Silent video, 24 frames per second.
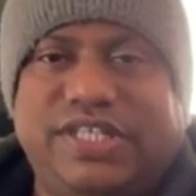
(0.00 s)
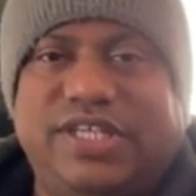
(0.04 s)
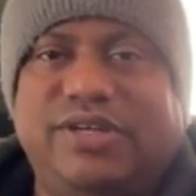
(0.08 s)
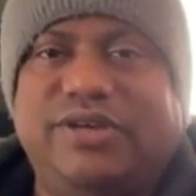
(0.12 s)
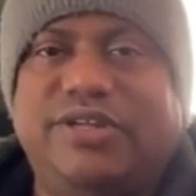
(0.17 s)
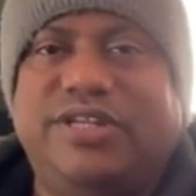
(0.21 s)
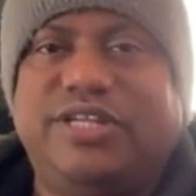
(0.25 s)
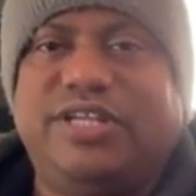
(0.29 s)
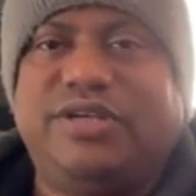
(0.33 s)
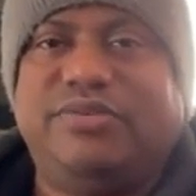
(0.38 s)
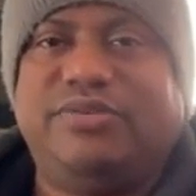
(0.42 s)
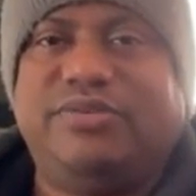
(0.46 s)
A I
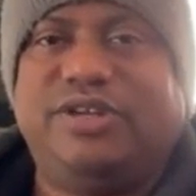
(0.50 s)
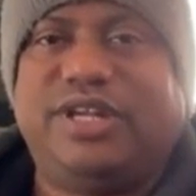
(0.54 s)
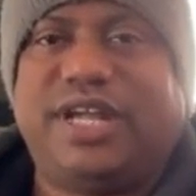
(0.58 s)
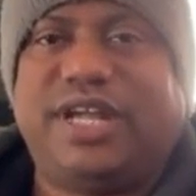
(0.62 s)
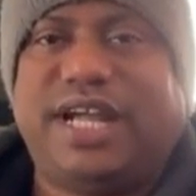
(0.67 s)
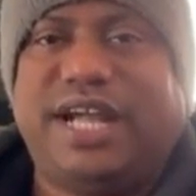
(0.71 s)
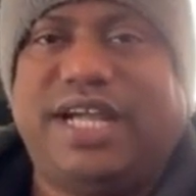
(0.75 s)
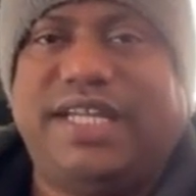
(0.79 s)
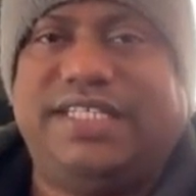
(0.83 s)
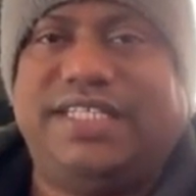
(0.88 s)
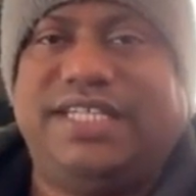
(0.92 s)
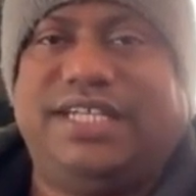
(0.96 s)
will give you an
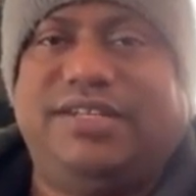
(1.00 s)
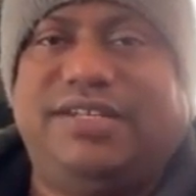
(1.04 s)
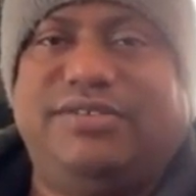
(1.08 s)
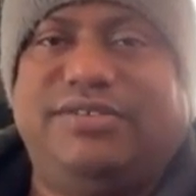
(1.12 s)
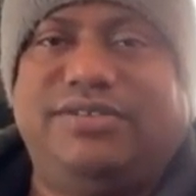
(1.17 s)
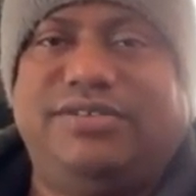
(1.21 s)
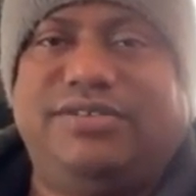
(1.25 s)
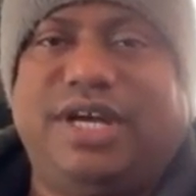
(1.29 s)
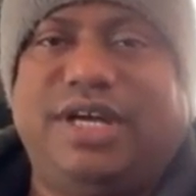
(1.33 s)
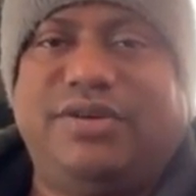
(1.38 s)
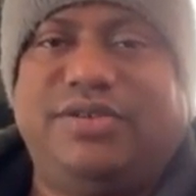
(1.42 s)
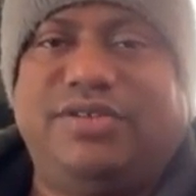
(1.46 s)
idea
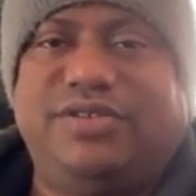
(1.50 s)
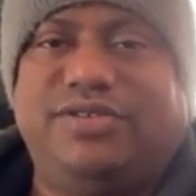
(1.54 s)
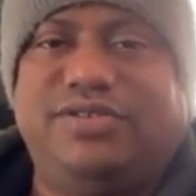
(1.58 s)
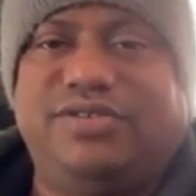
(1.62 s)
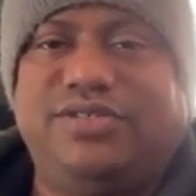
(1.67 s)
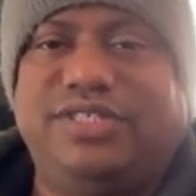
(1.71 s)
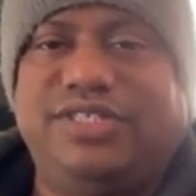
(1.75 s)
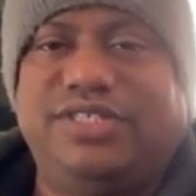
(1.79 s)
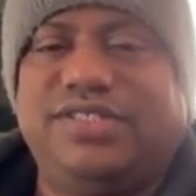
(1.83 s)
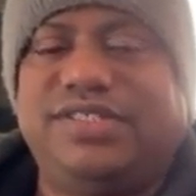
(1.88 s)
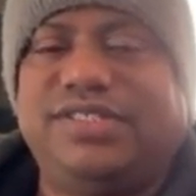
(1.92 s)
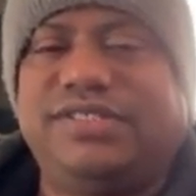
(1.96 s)
how how to
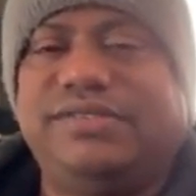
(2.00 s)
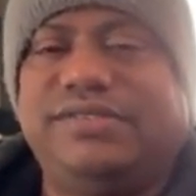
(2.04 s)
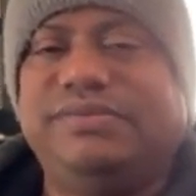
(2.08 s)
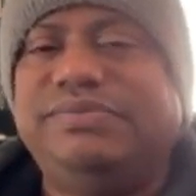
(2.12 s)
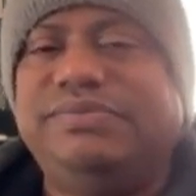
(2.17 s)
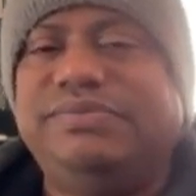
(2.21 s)
do this.